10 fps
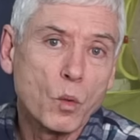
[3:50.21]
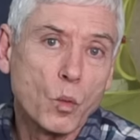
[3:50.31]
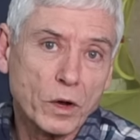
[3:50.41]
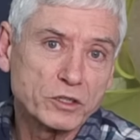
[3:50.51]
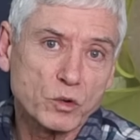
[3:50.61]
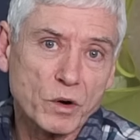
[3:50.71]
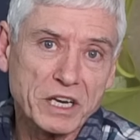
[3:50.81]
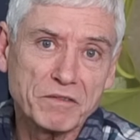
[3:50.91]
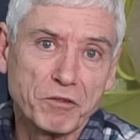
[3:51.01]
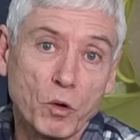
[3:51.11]

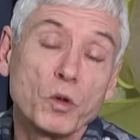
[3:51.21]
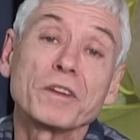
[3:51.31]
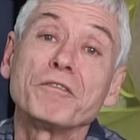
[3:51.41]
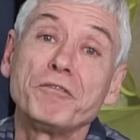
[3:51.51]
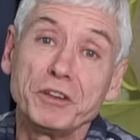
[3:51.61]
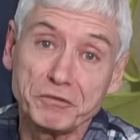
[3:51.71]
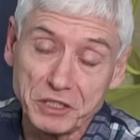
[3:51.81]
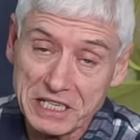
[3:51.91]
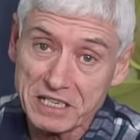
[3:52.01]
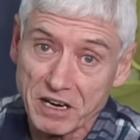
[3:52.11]
120 volt,
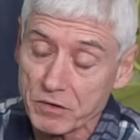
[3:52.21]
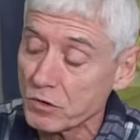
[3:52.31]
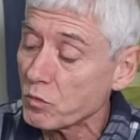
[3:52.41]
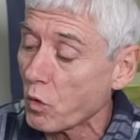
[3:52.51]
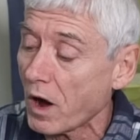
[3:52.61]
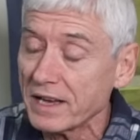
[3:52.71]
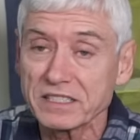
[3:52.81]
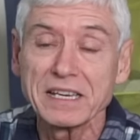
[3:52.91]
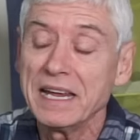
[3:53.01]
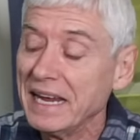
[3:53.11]
1500 watts.